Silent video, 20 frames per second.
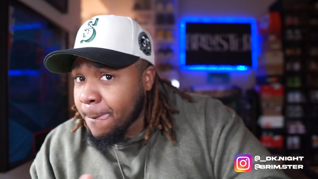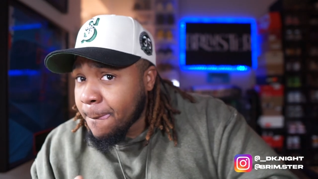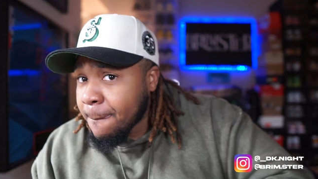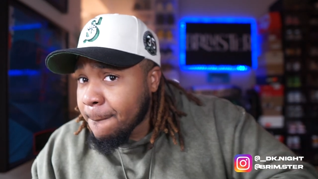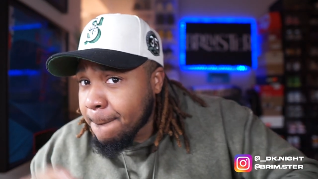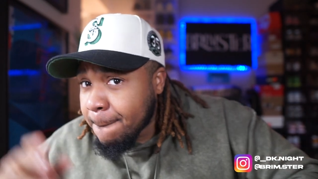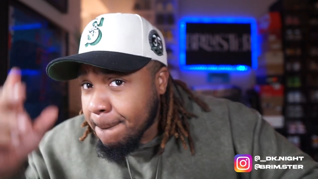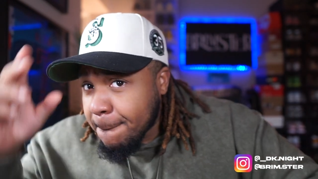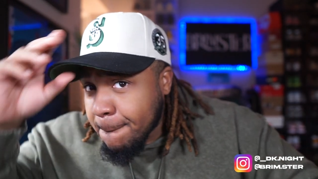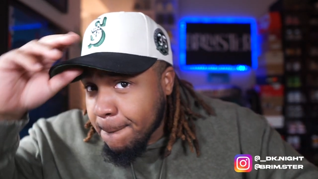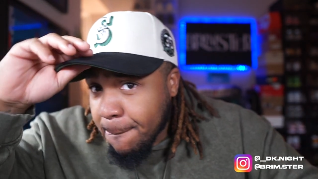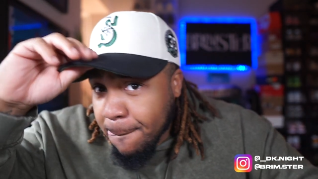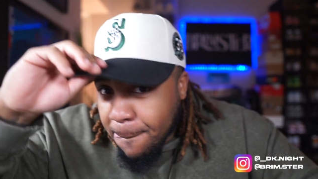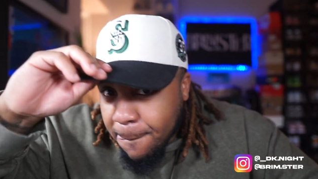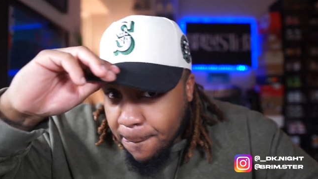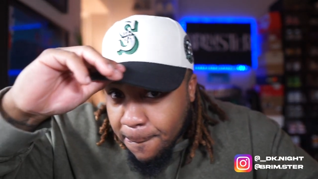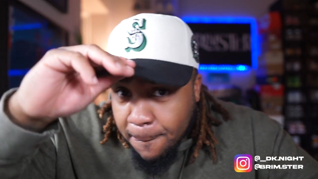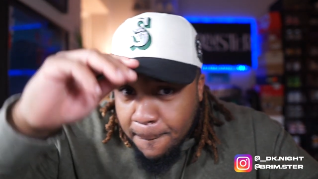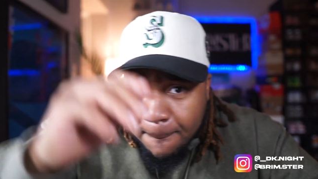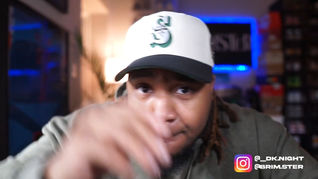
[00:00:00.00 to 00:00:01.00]

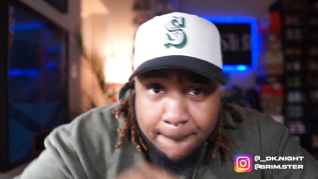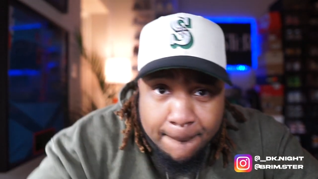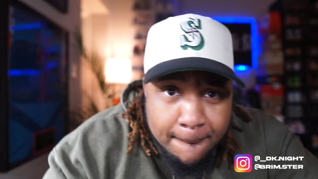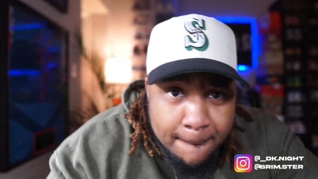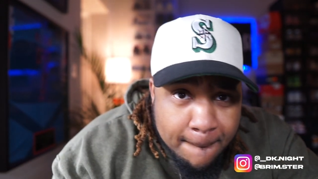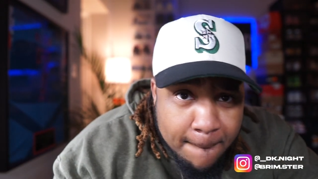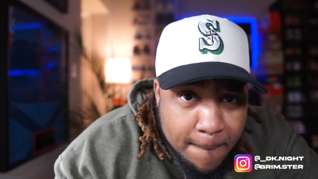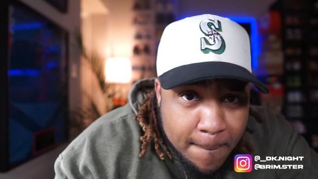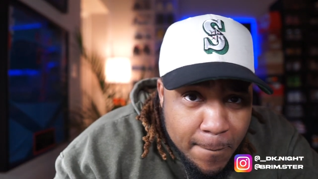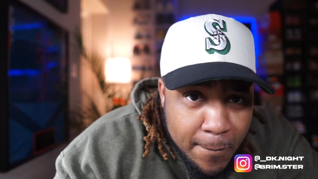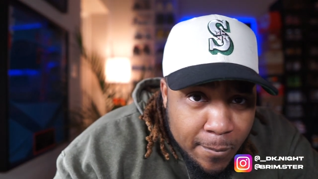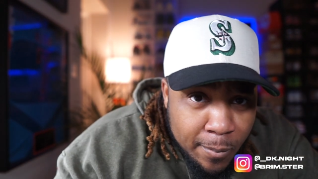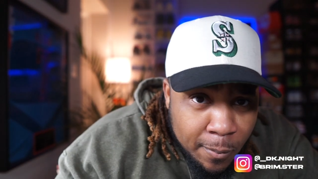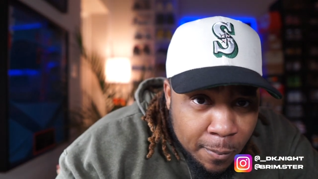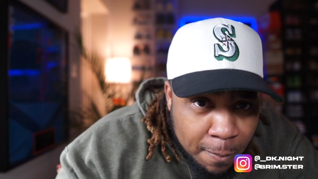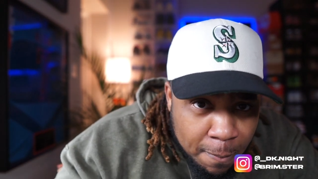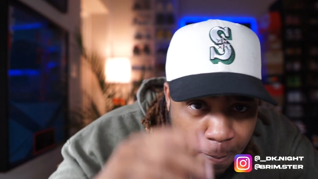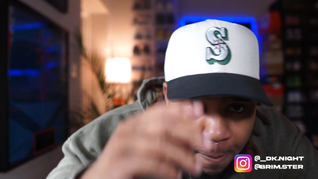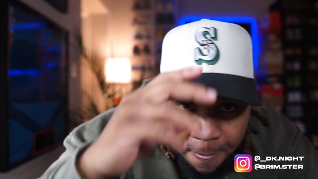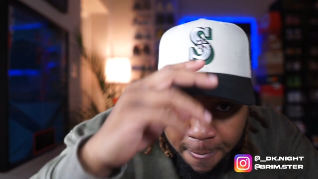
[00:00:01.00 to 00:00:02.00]

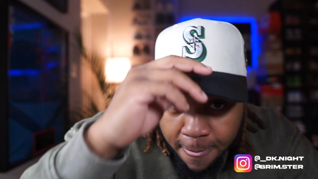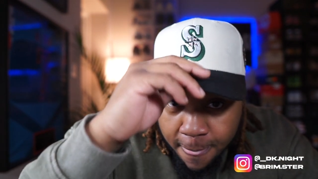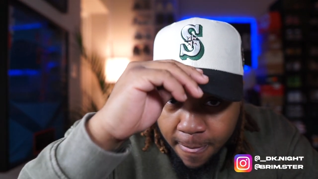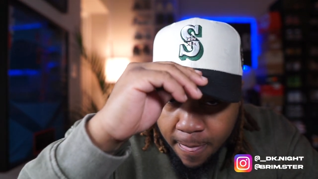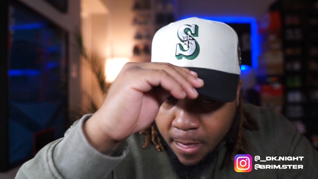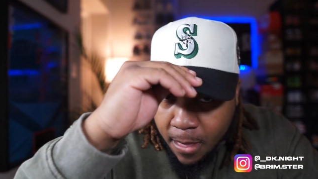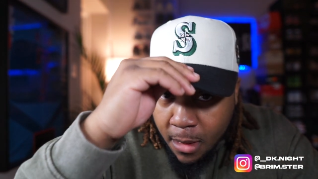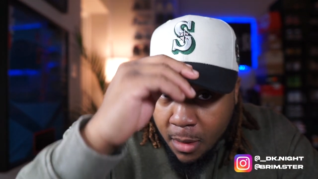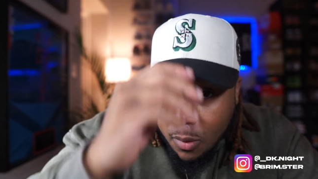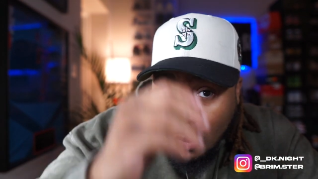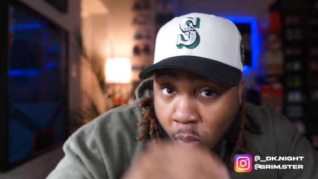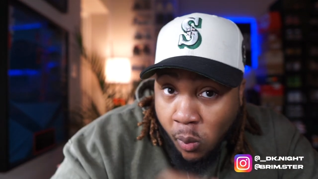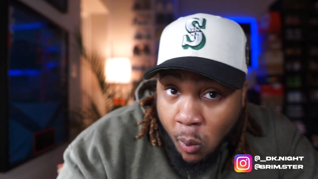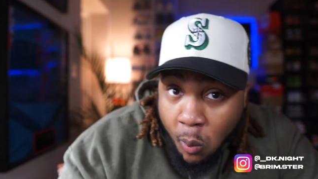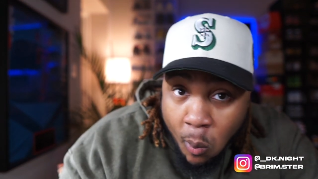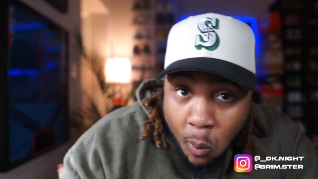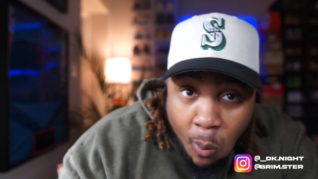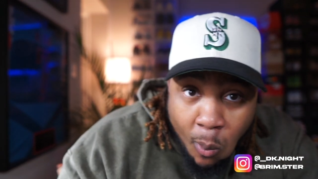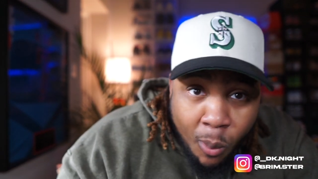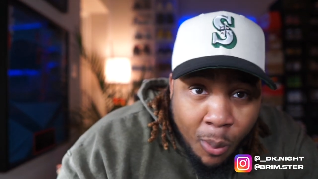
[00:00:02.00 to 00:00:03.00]

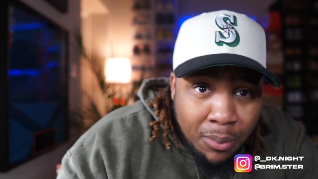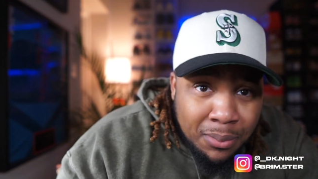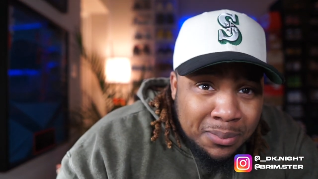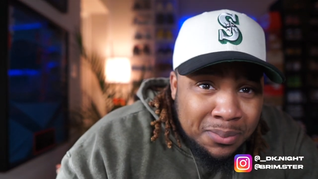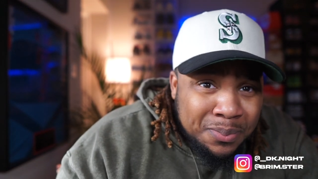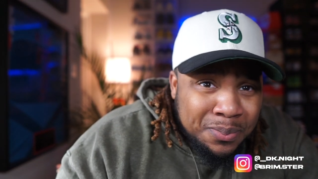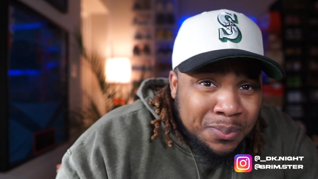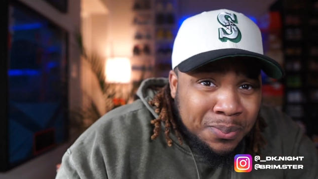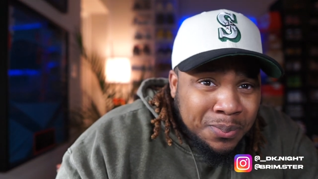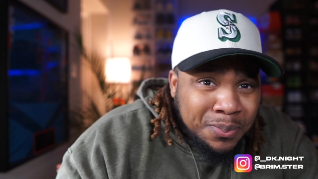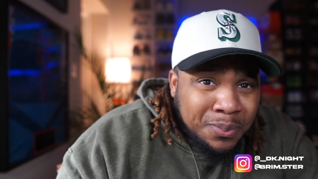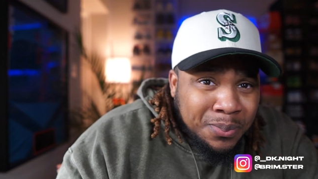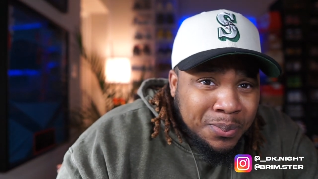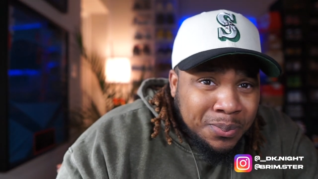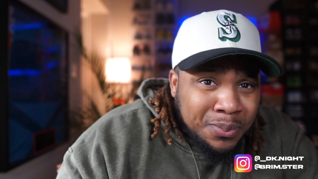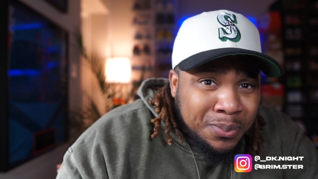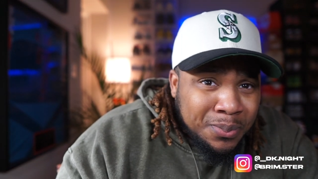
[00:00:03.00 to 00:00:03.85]
Nobody speaks.